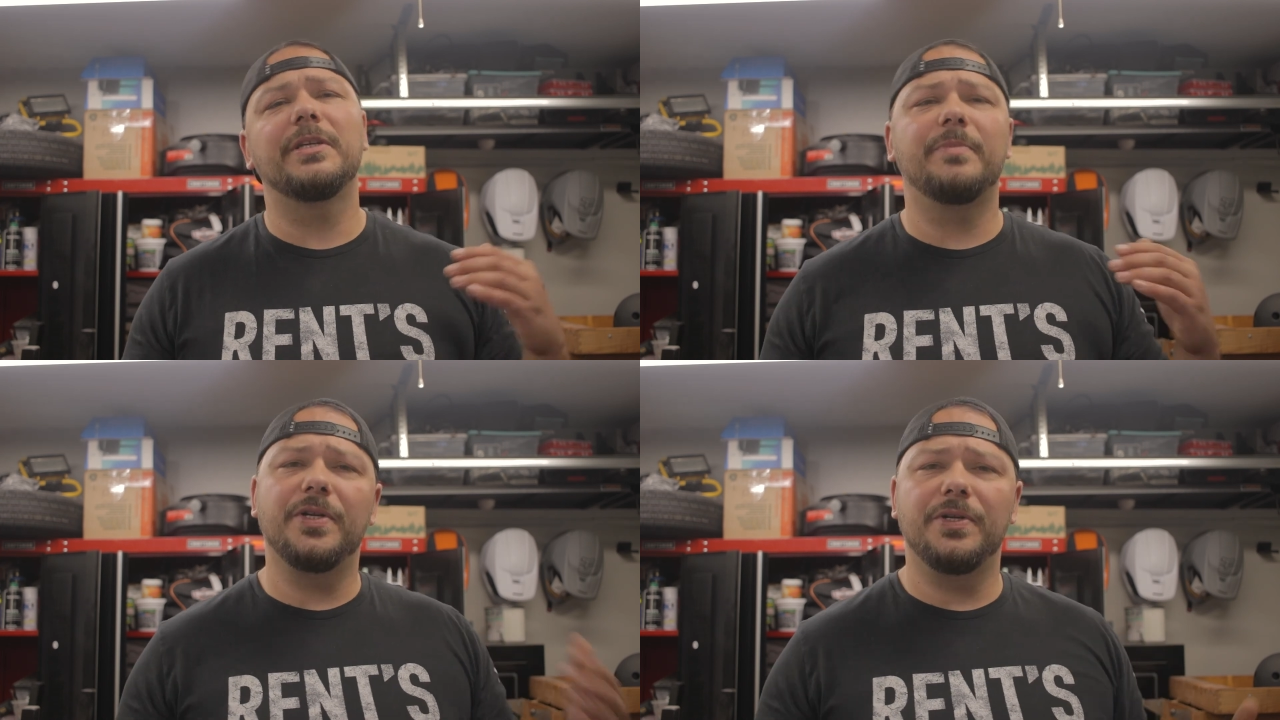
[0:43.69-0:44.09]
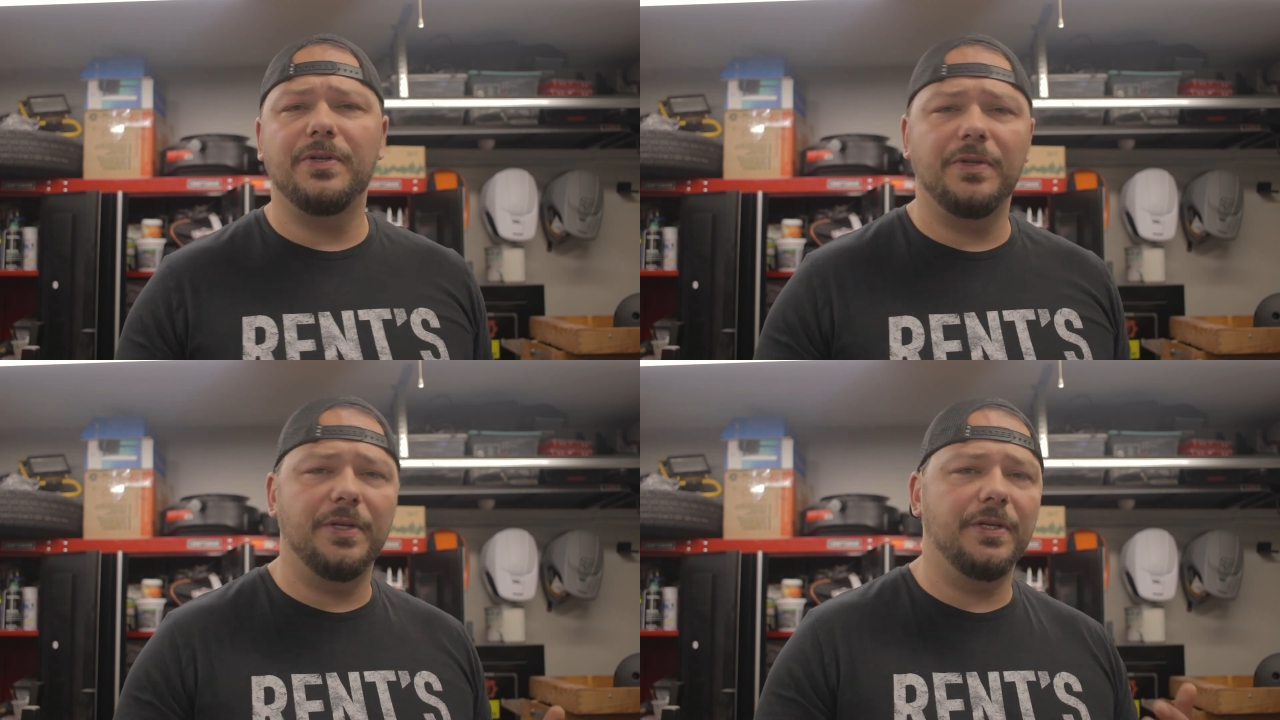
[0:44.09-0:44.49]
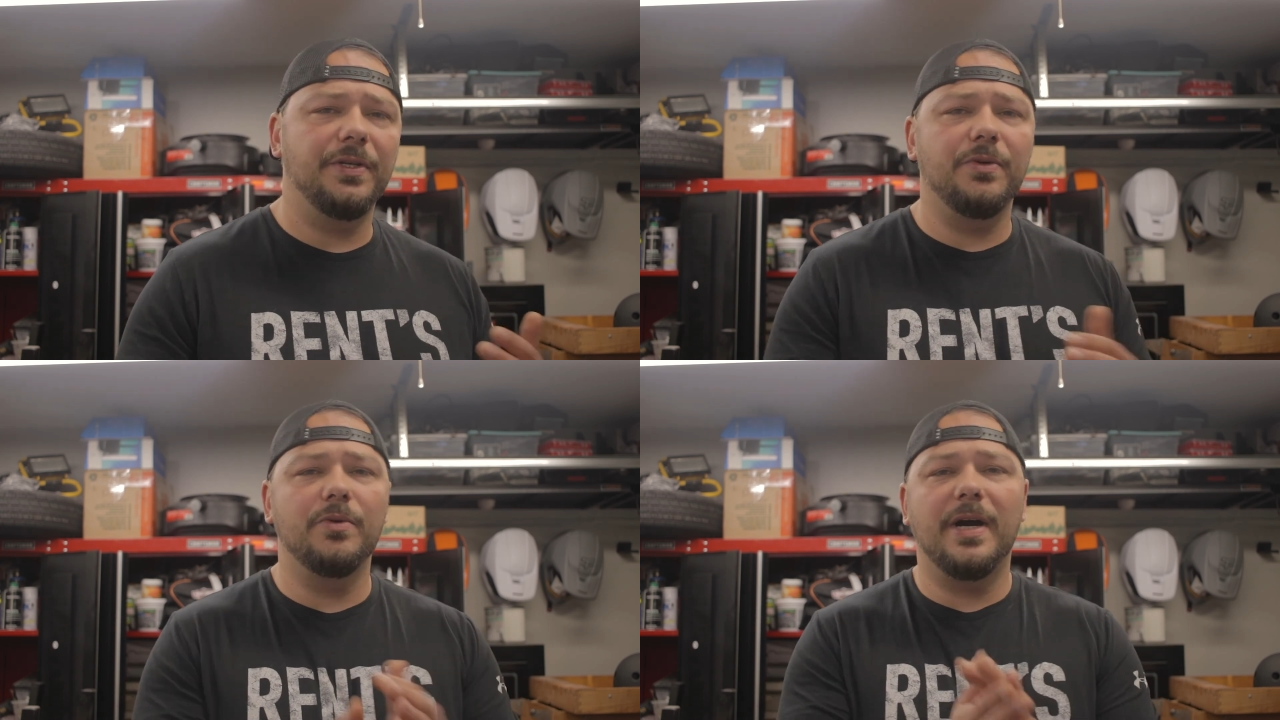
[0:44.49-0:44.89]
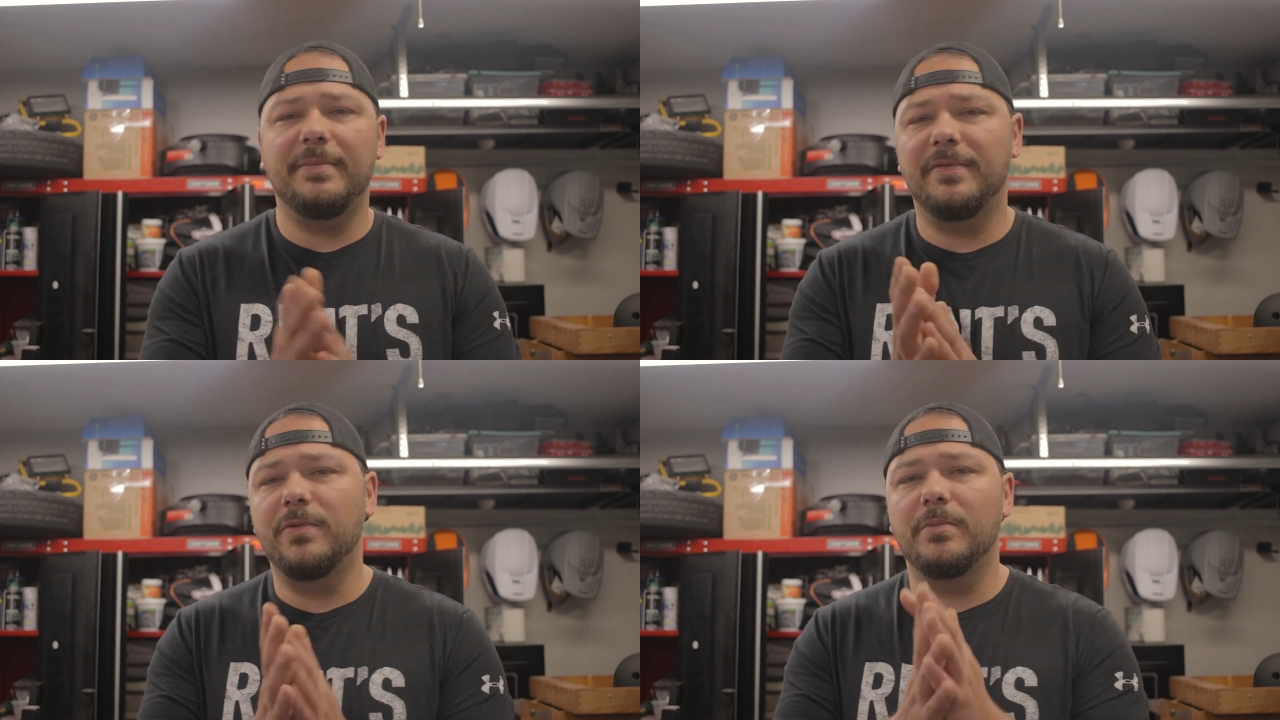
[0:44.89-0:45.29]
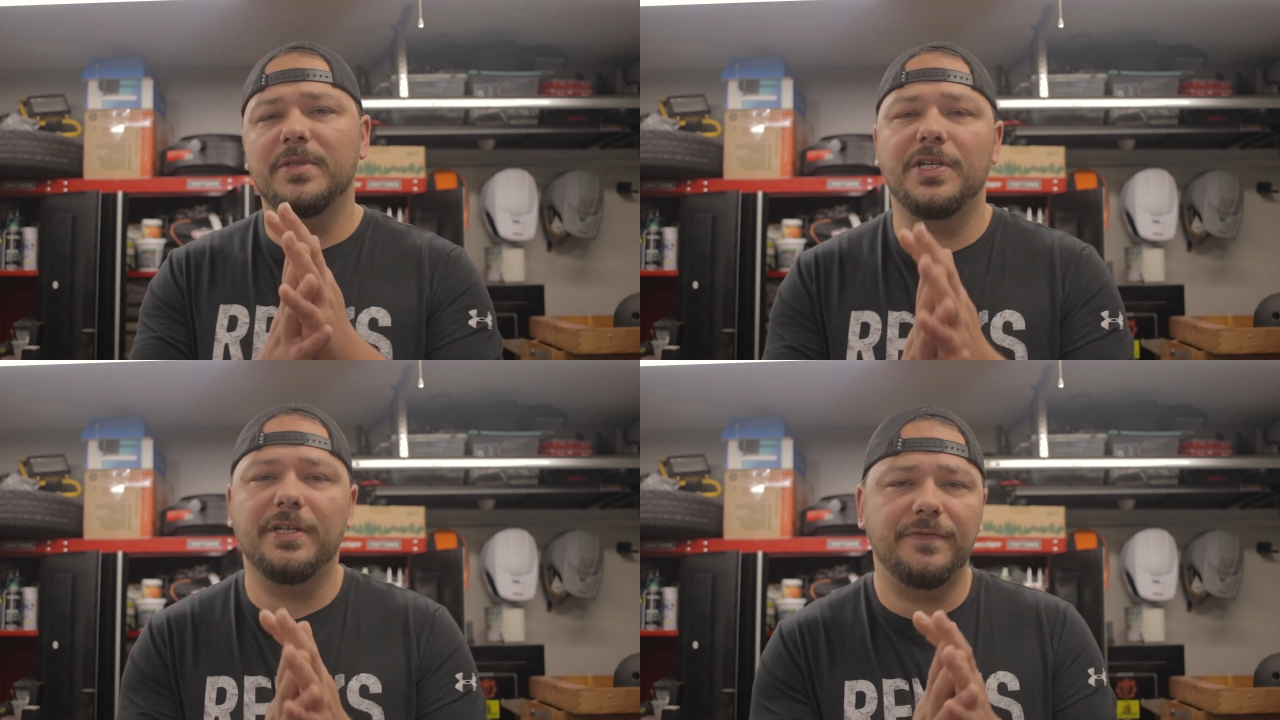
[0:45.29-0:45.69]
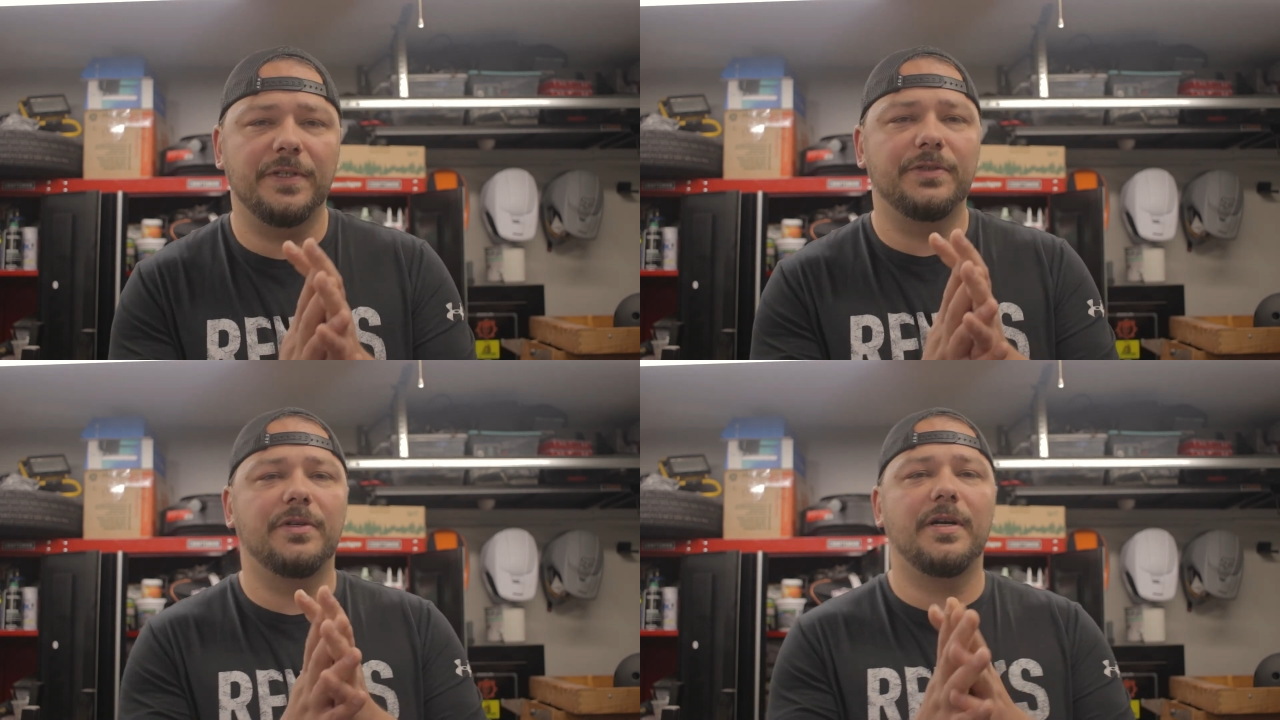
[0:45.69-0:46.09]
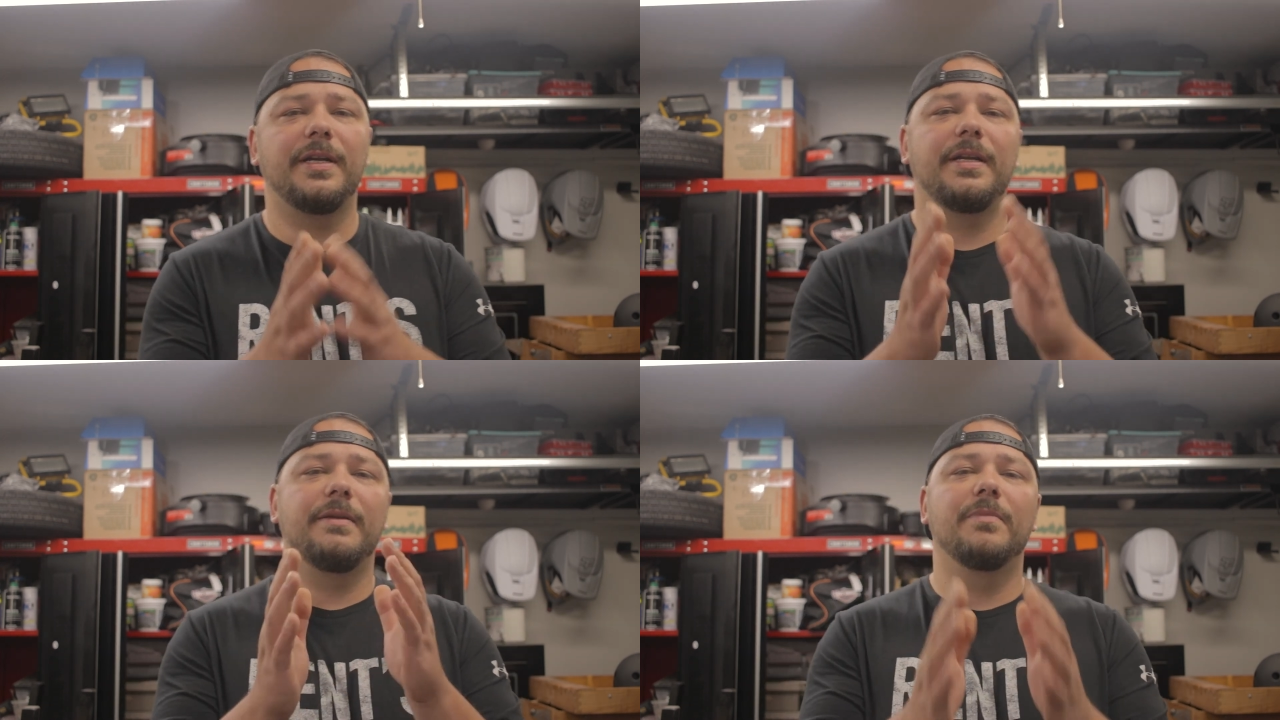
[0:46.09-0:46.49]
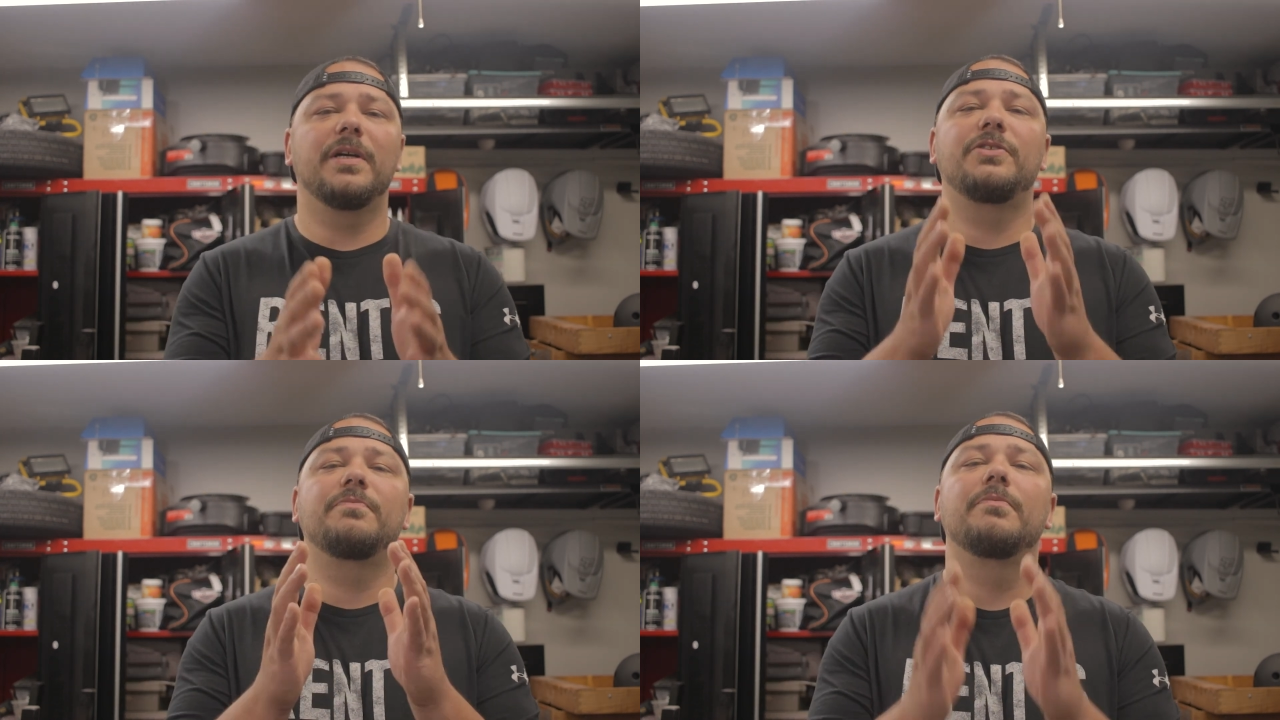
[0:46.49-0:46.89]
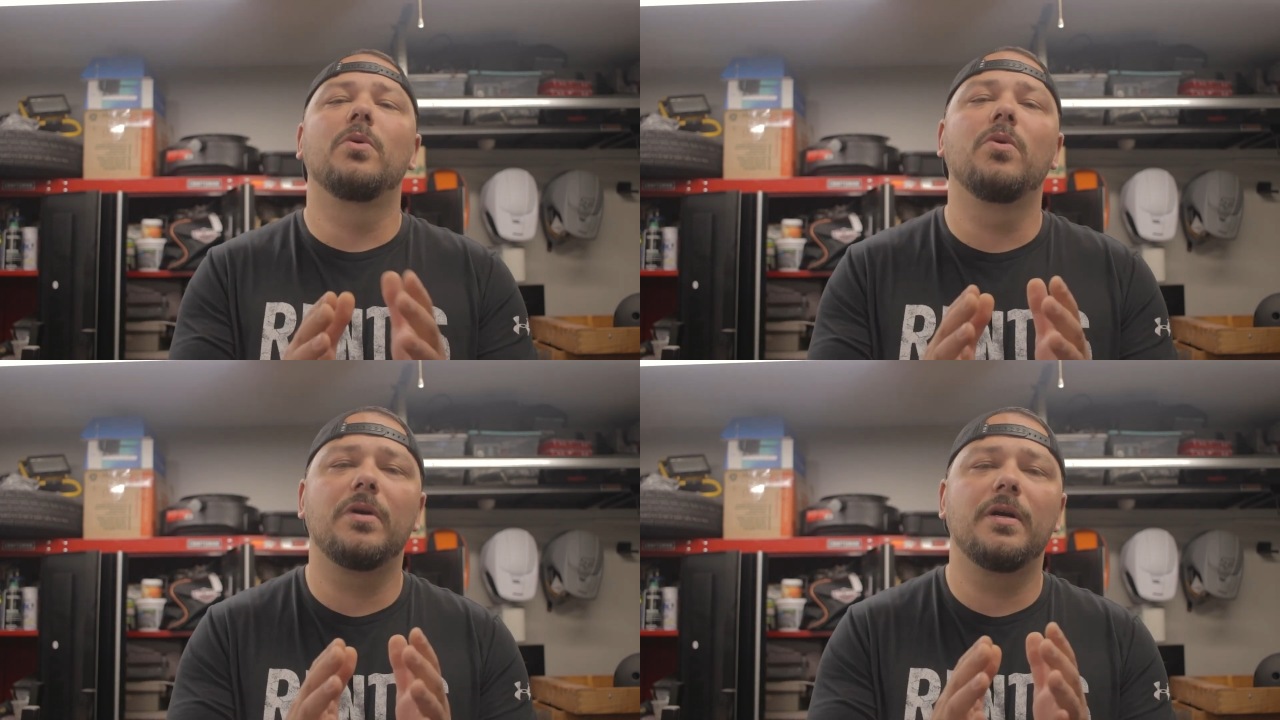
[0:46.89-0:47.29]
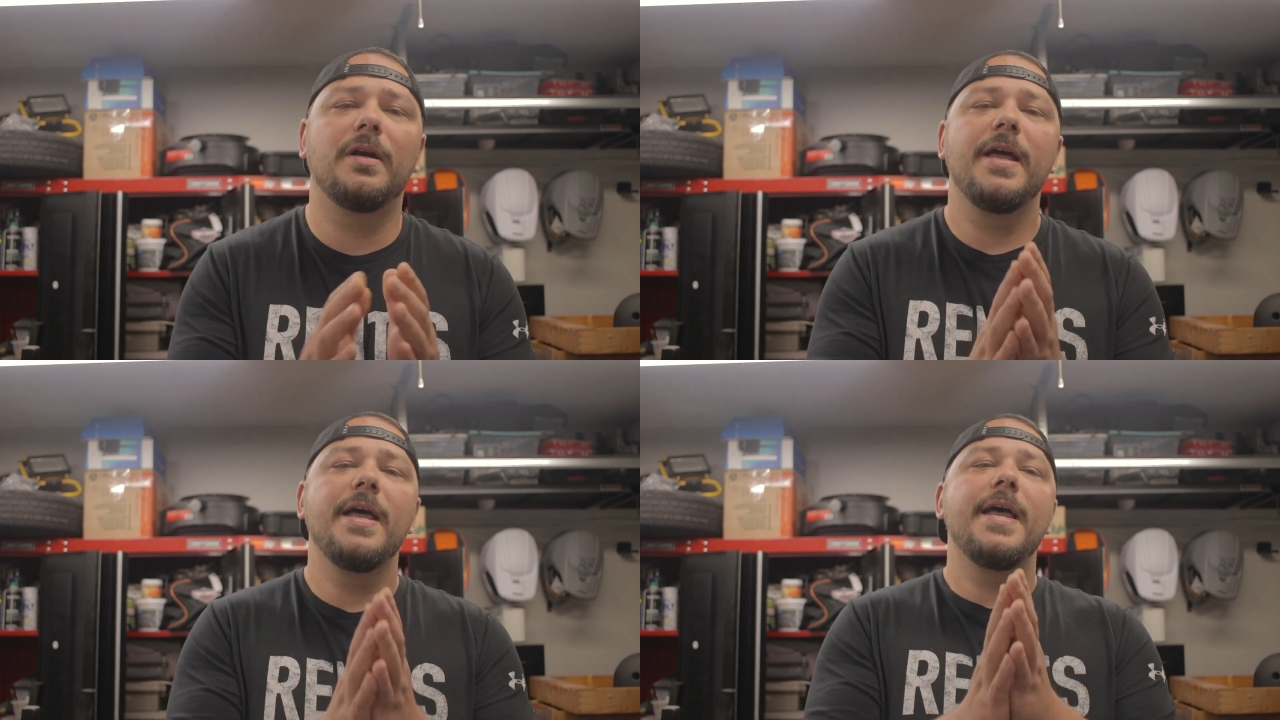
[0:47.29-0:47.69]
I put in the new high performance air filter on it and much more.